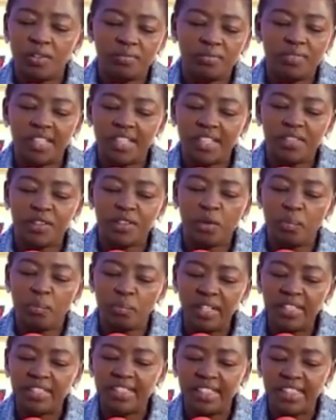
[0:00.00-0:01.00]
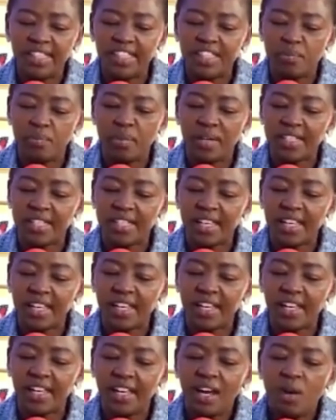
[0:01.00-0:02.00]
Just omit this, but
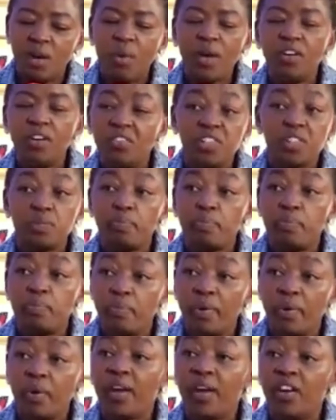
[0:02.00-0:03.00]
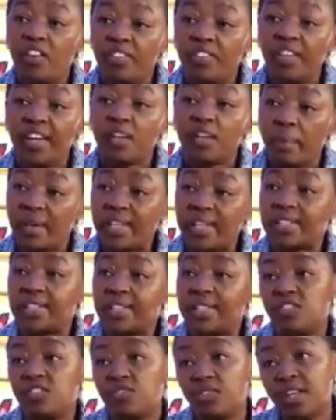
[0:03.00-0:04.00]
one of that person
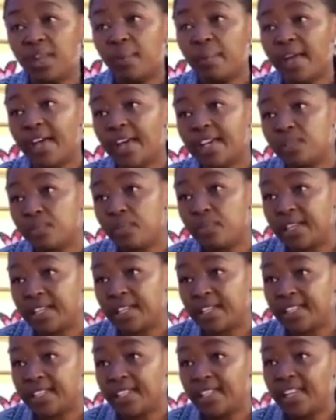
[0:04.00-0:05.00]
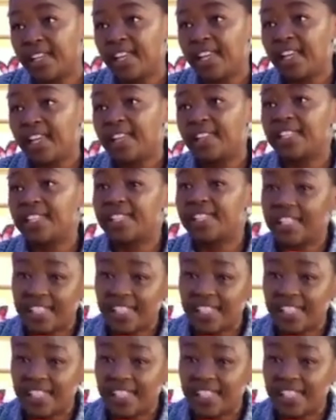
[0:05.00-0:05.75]
is really my husband. This is